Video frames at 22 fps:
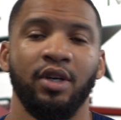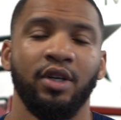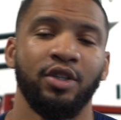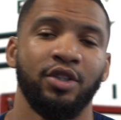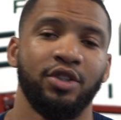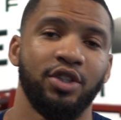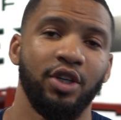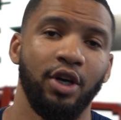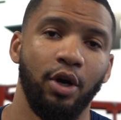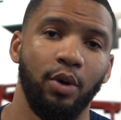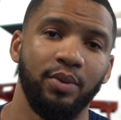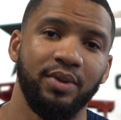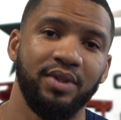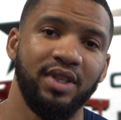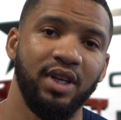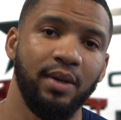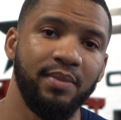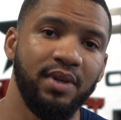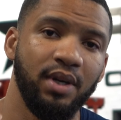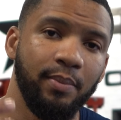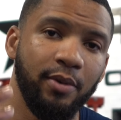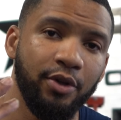So,
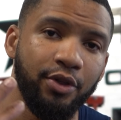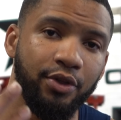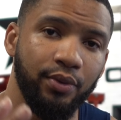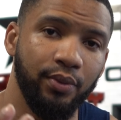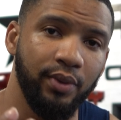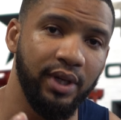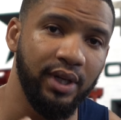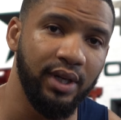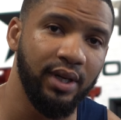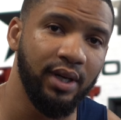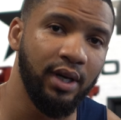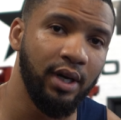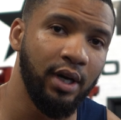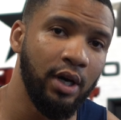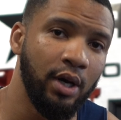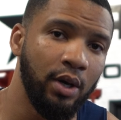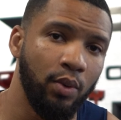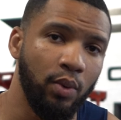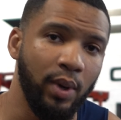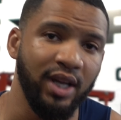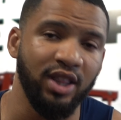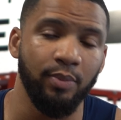tip number 3,
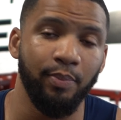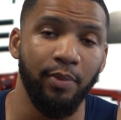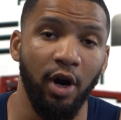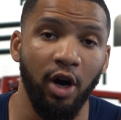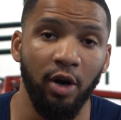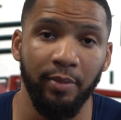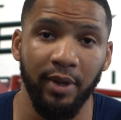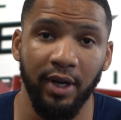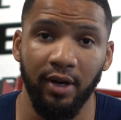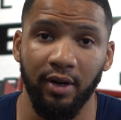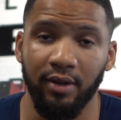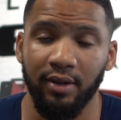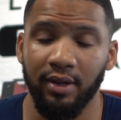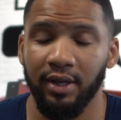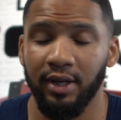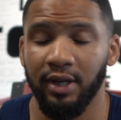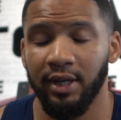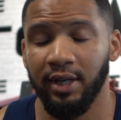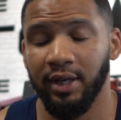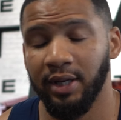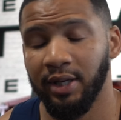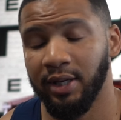we're at the barbell.
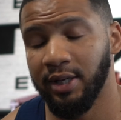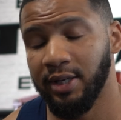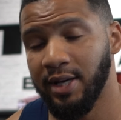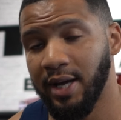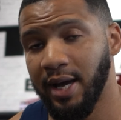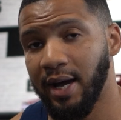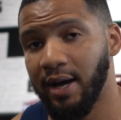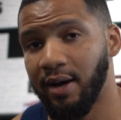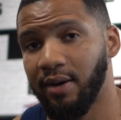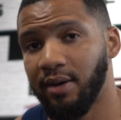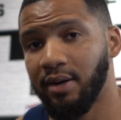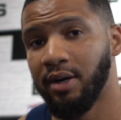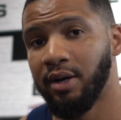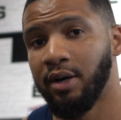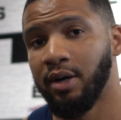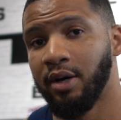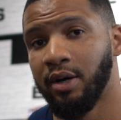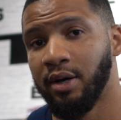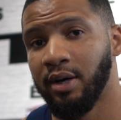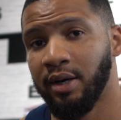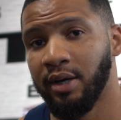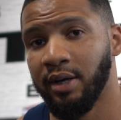Now,
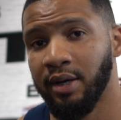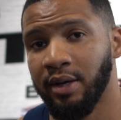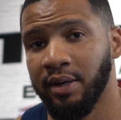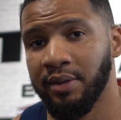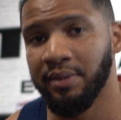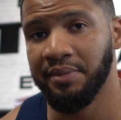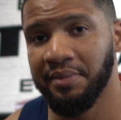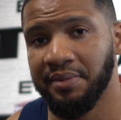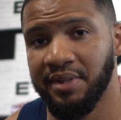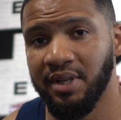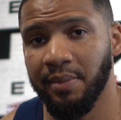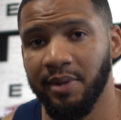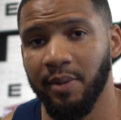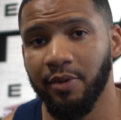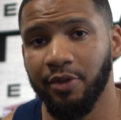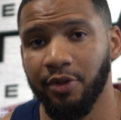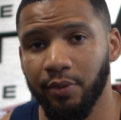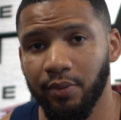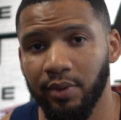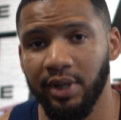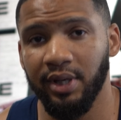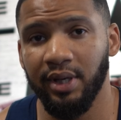tip number
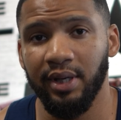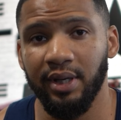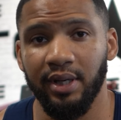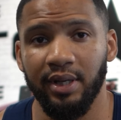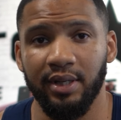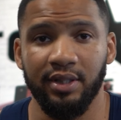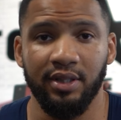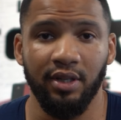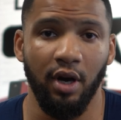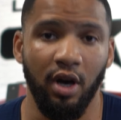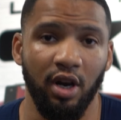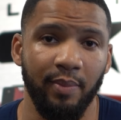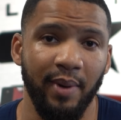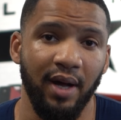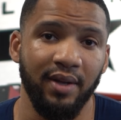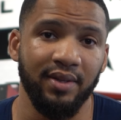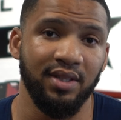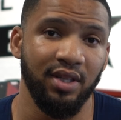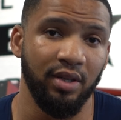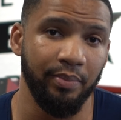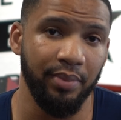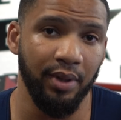3 is all
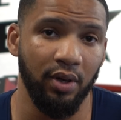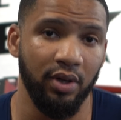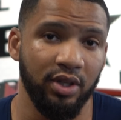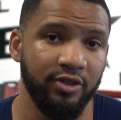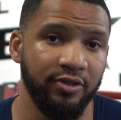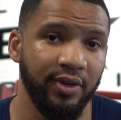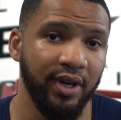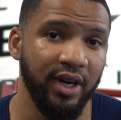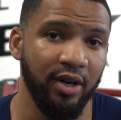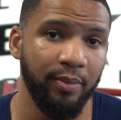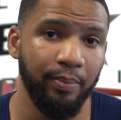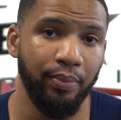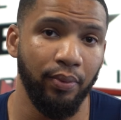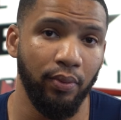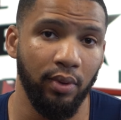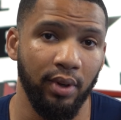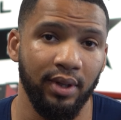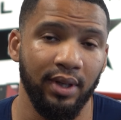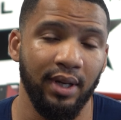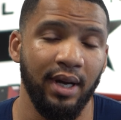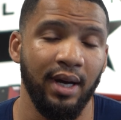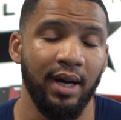about tempo. It's very
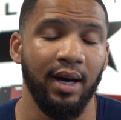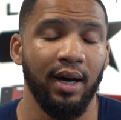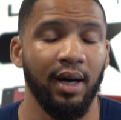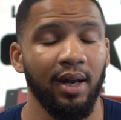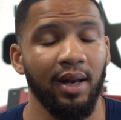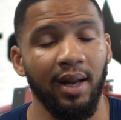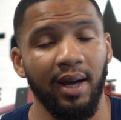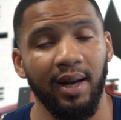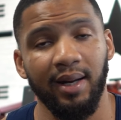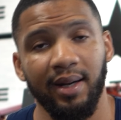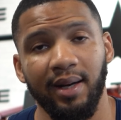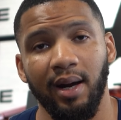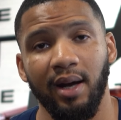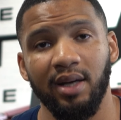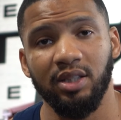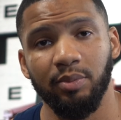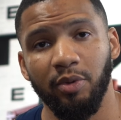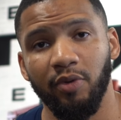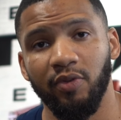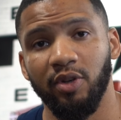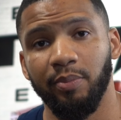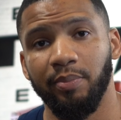important. A lot of guys are
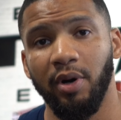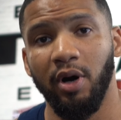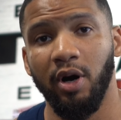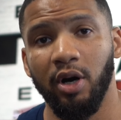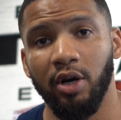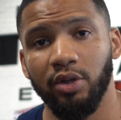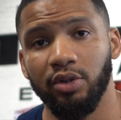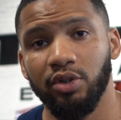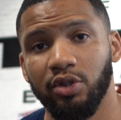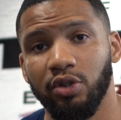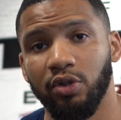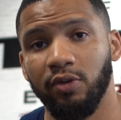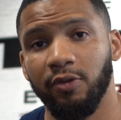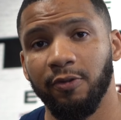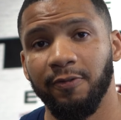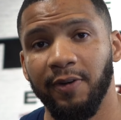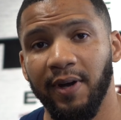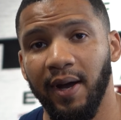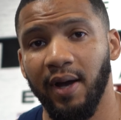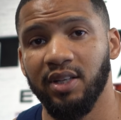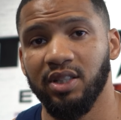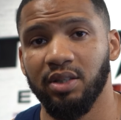moving the bar too
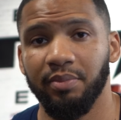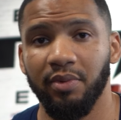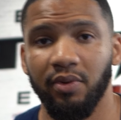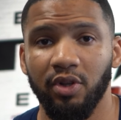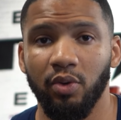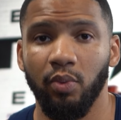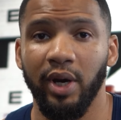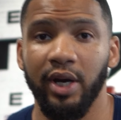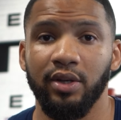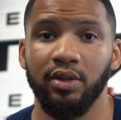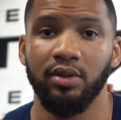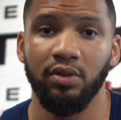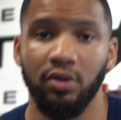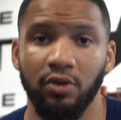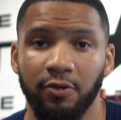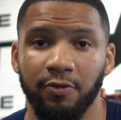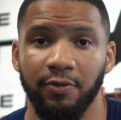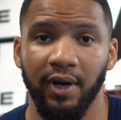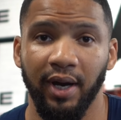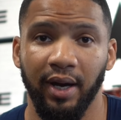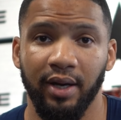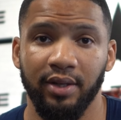fast, you're moving the weight too
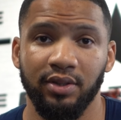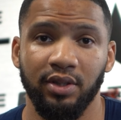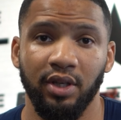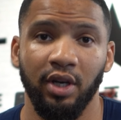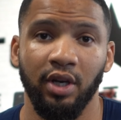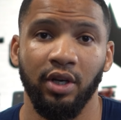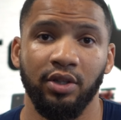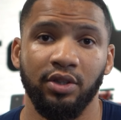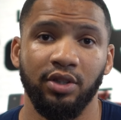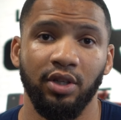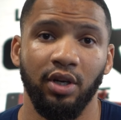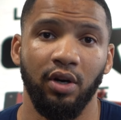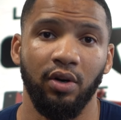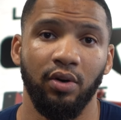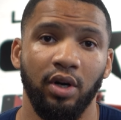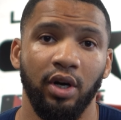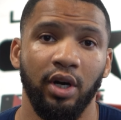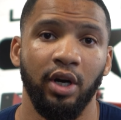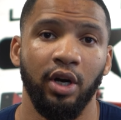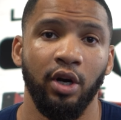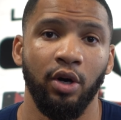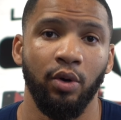fast. So,
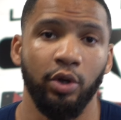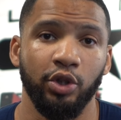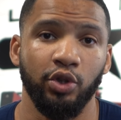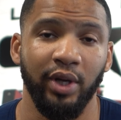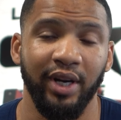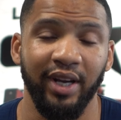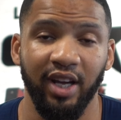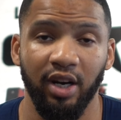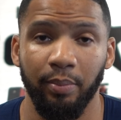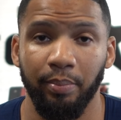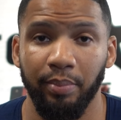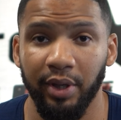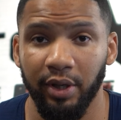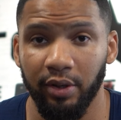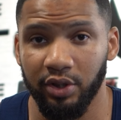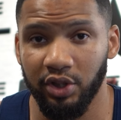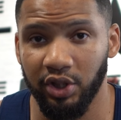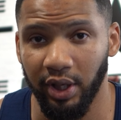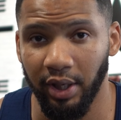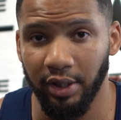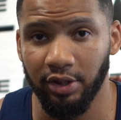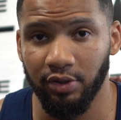we're trying to get a bigger
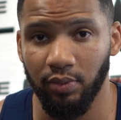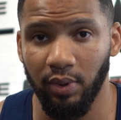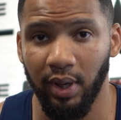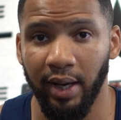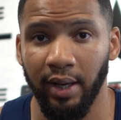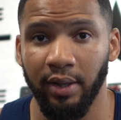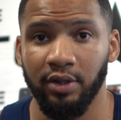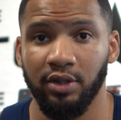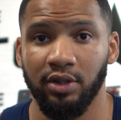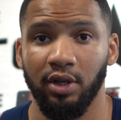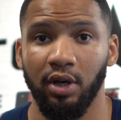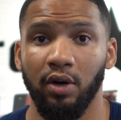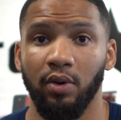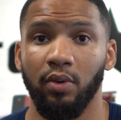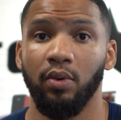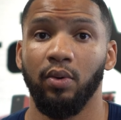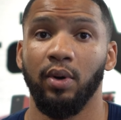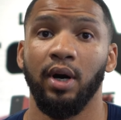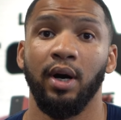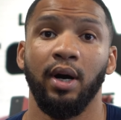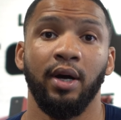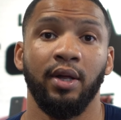chest, right? So
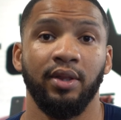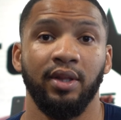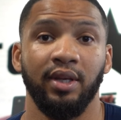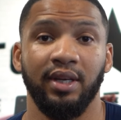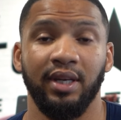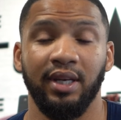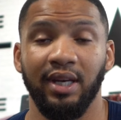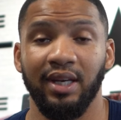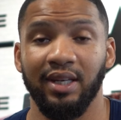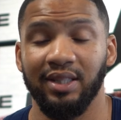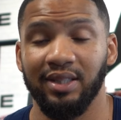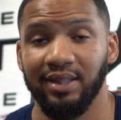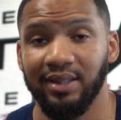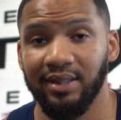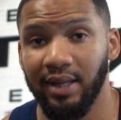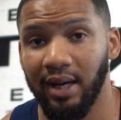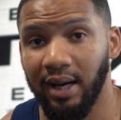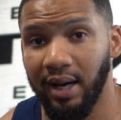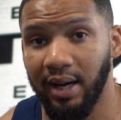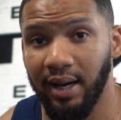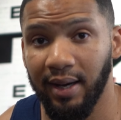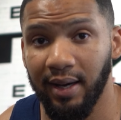the key is
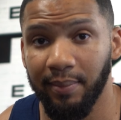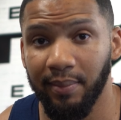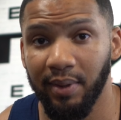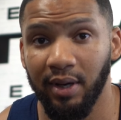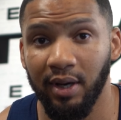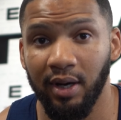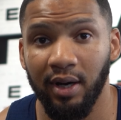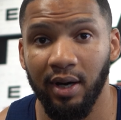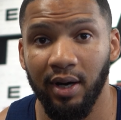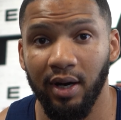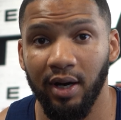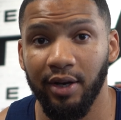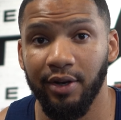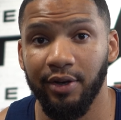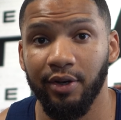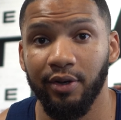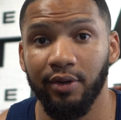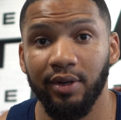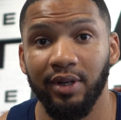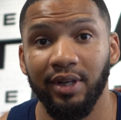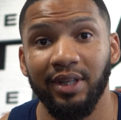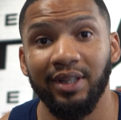time
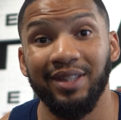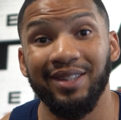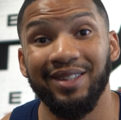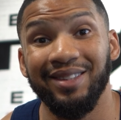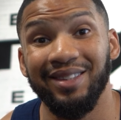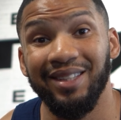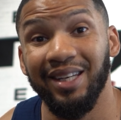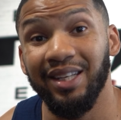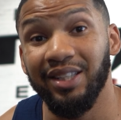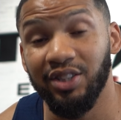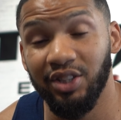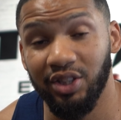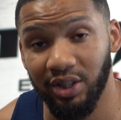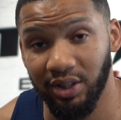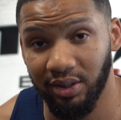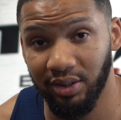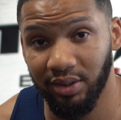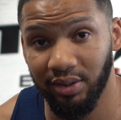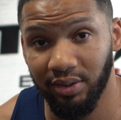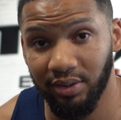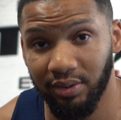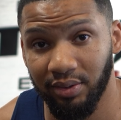under tension.